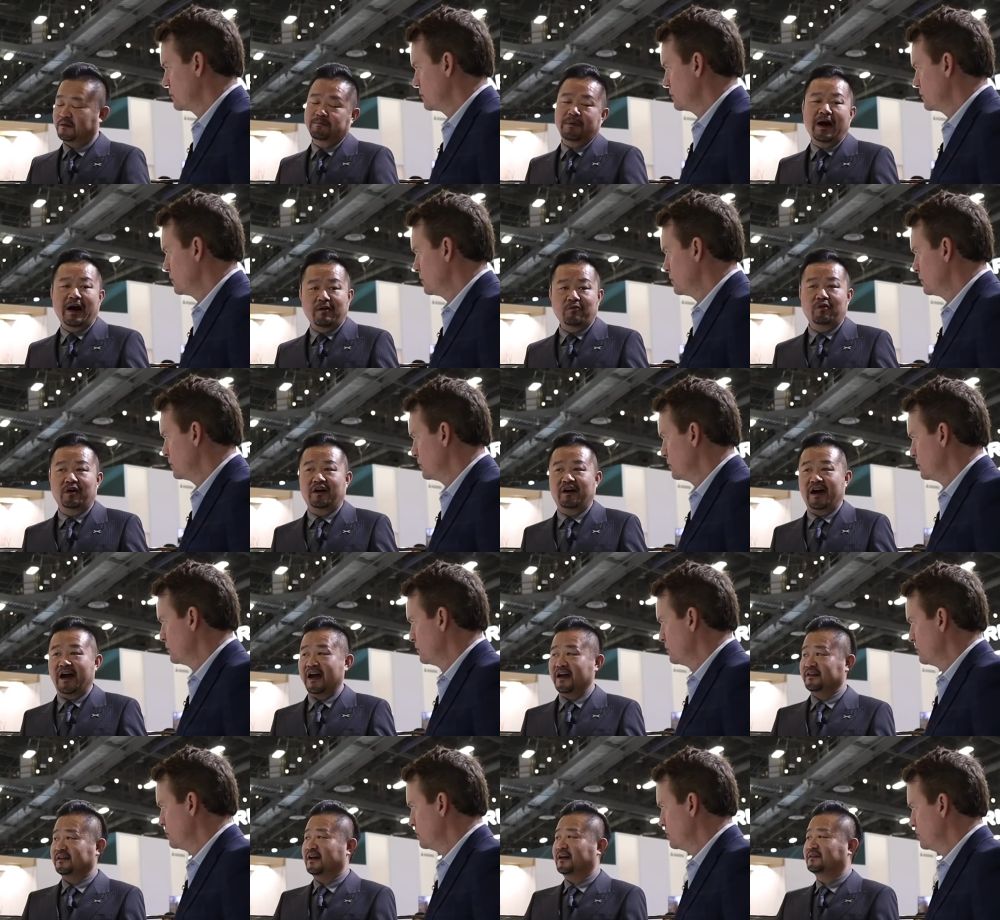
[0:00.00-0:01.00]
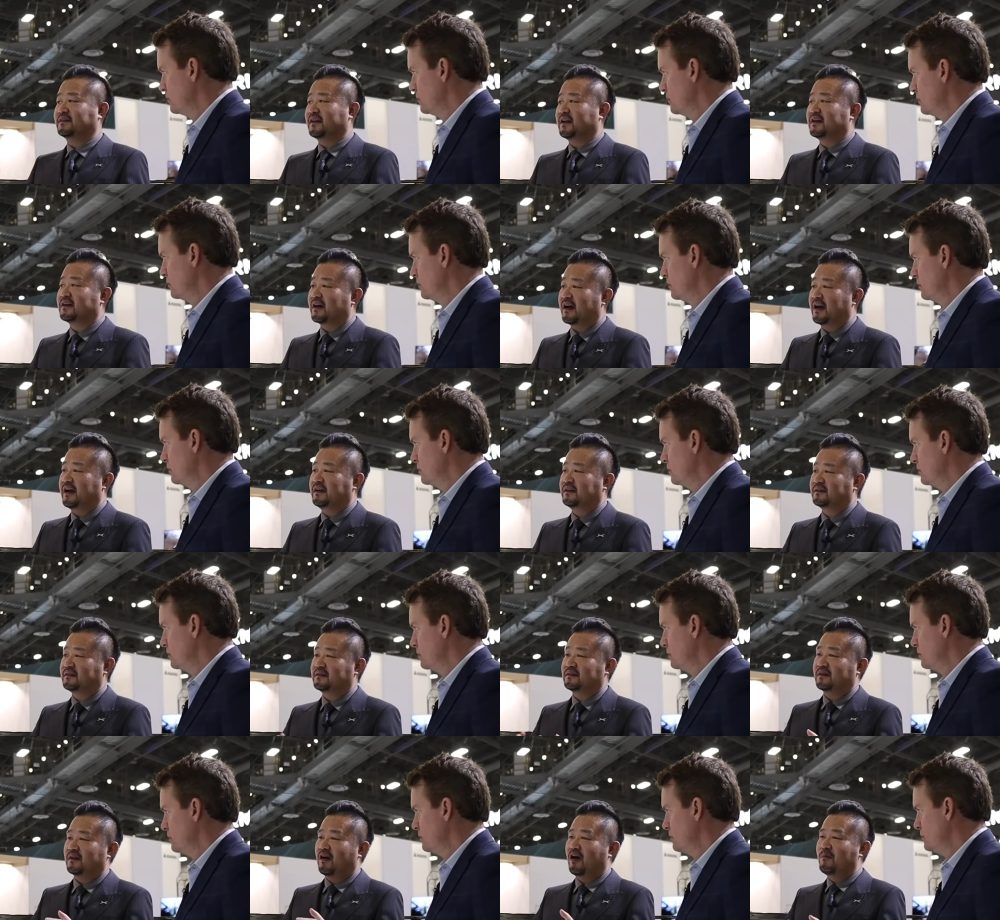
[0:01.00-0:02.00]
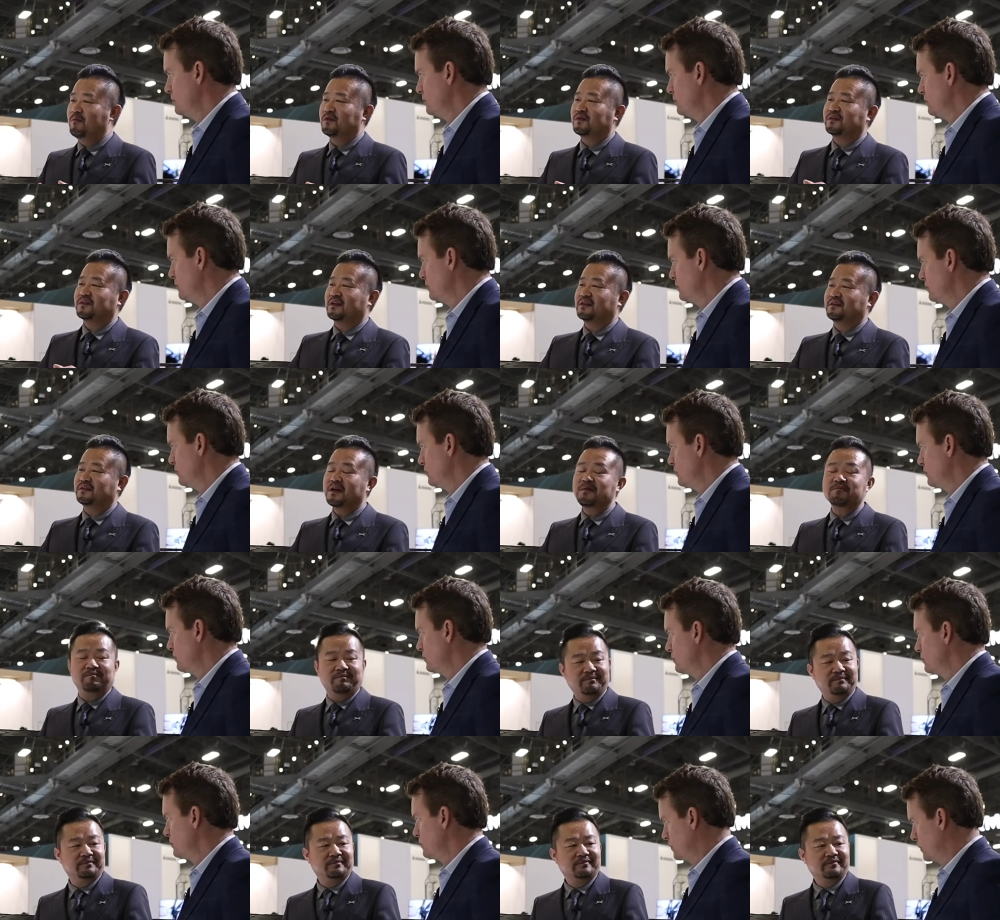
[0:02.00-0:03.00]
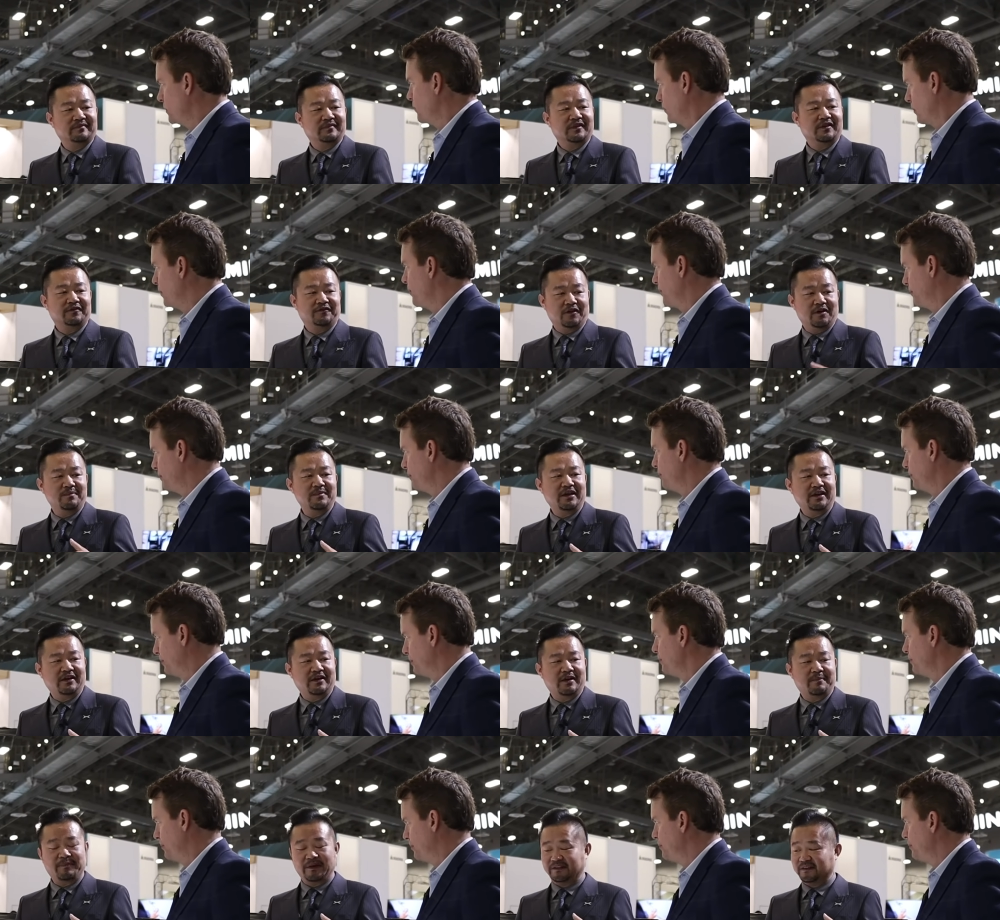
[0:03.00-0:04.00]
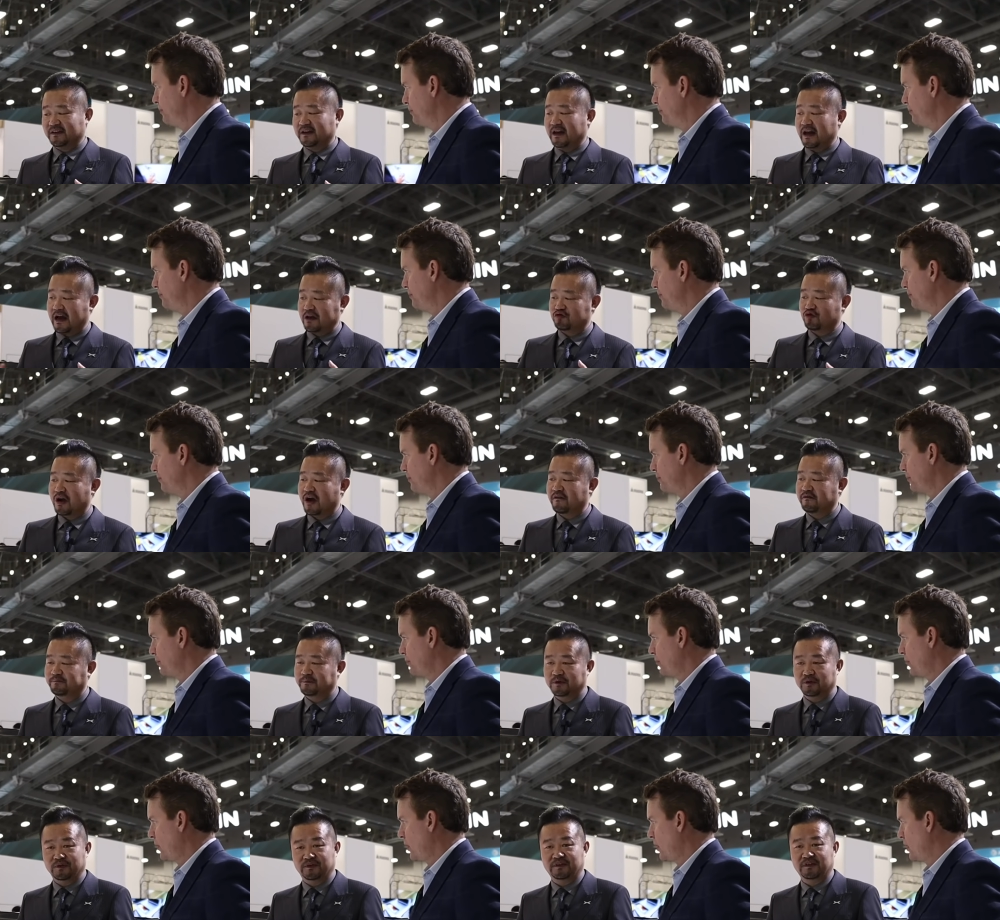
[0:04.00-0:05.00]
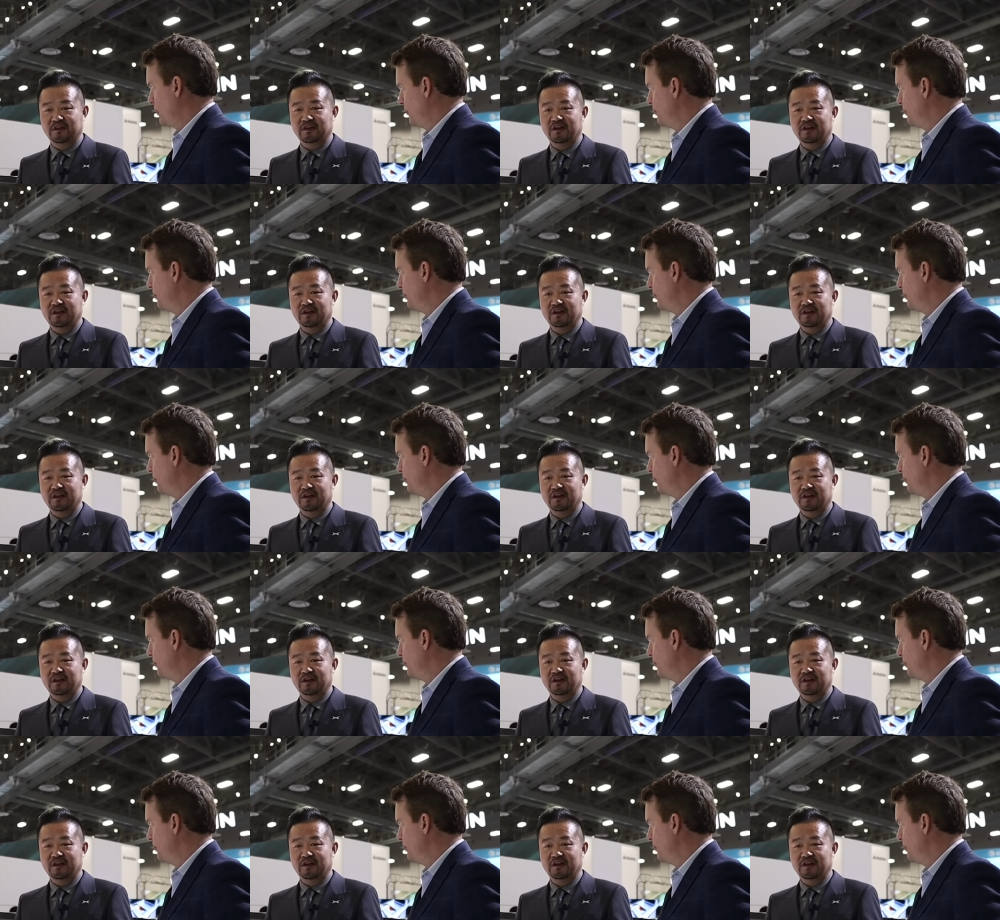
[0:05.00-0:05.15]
Speaker 1: the power, and I think it's almost the same for me. Basically, I drive both.